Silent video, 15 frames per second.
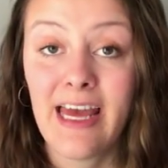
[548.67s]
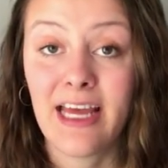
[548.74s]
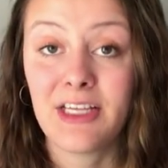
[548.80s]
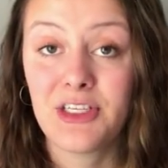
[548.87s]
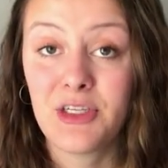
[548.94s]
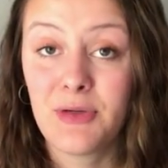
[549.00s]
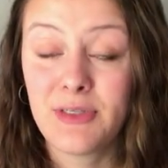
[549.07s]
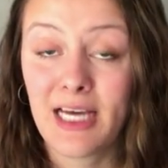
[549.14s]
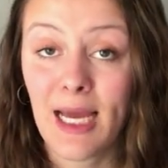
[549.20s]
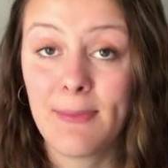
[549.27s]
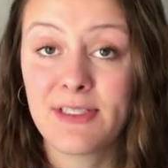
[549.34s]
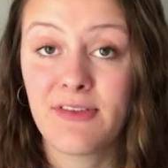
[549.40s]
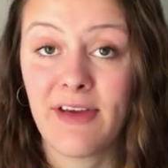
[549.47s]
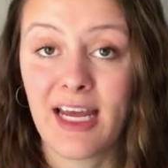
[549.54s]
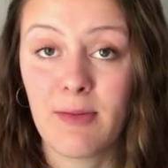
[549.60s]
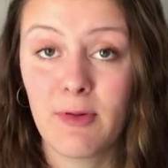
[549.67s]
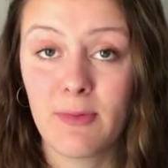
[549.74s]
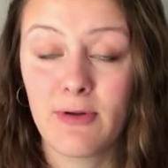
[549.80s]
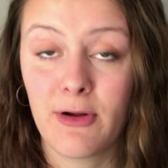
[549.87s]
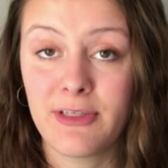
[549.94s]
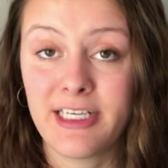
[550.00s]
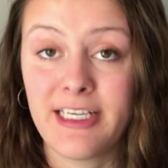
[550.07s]
and two types of animal
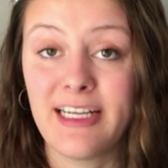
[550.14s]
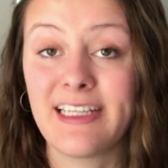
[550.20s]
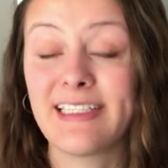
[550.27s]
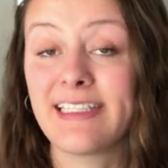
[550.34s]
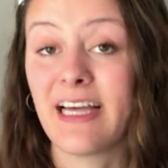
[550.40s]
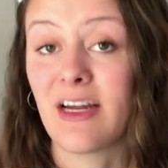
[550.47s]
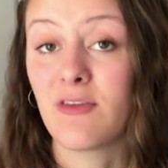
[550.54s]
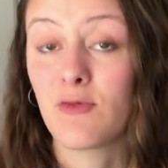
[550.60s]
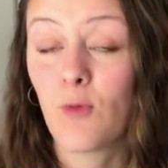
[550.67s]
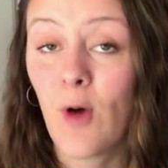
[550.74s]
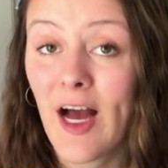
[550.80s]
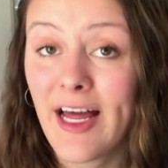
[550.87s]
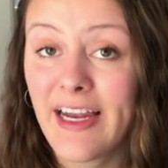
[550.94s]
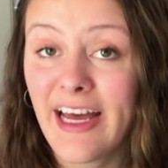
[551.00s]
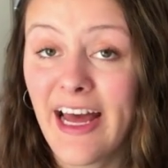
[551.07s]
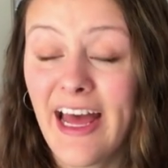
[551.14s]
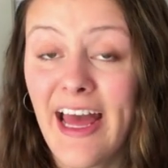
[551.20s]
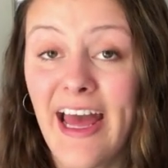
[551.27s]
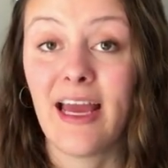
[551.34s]
protein instead of one,